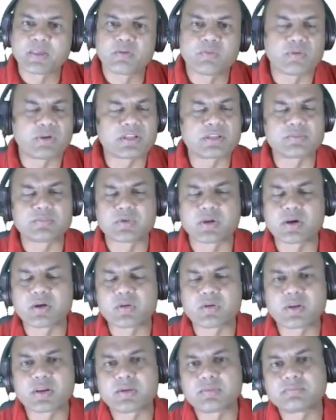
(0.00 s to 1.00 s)
What is a
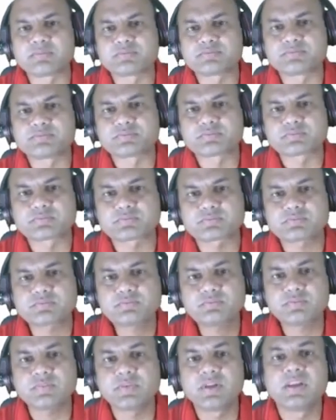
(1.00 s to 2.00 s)
moratorium?
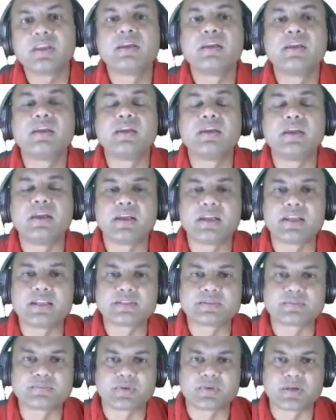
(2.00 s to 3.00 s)
It
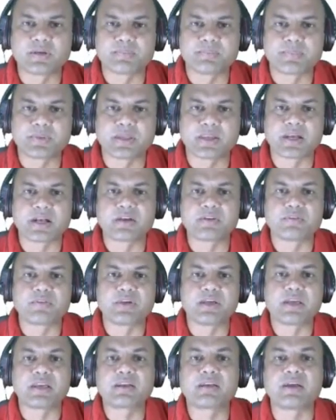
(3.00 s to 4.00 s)
is a period
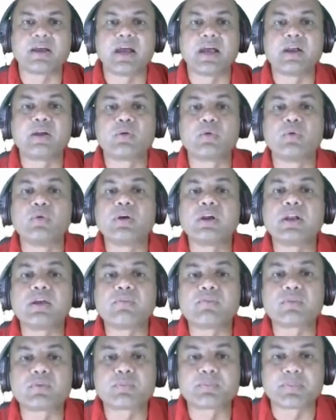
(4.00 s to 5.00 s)
where I don't
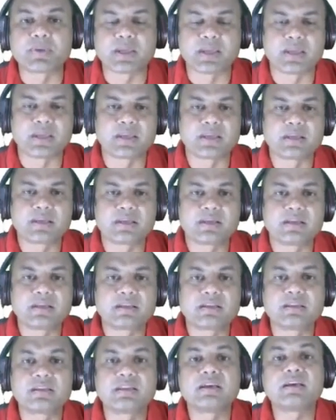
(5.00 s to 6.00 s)
have to pay
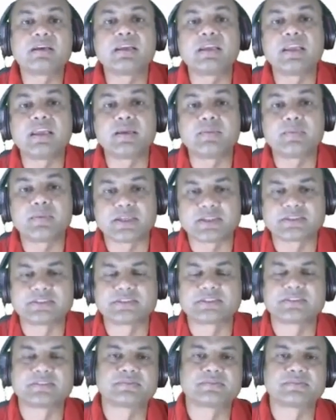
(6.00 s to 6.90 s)
the EMIs.